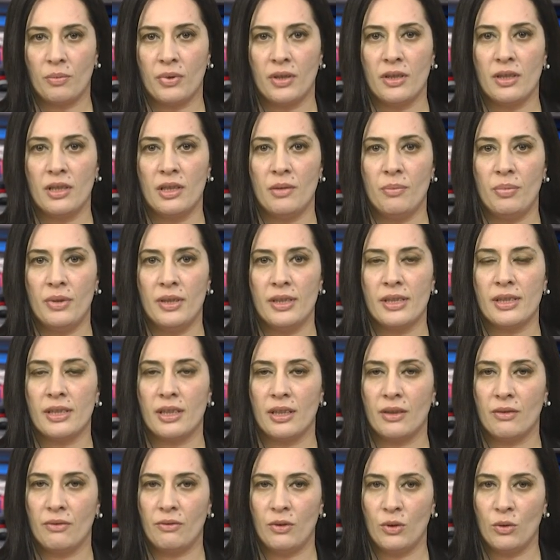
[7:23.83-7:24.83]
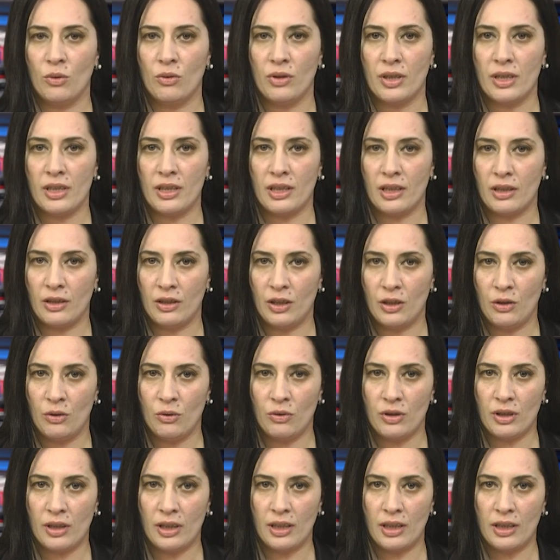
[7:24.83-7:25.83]
principles and viewers,
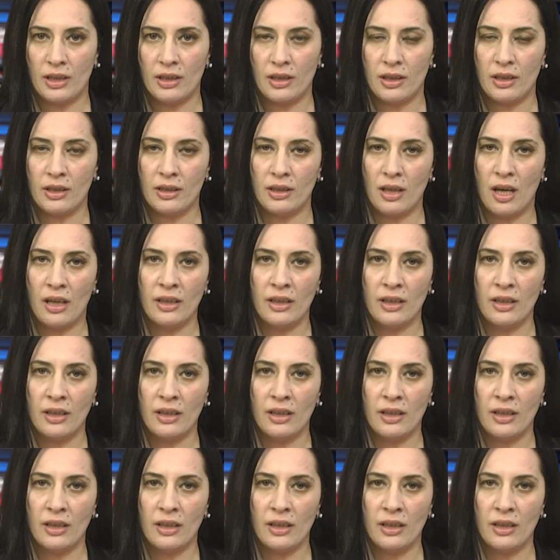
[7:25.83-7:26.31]
continues its in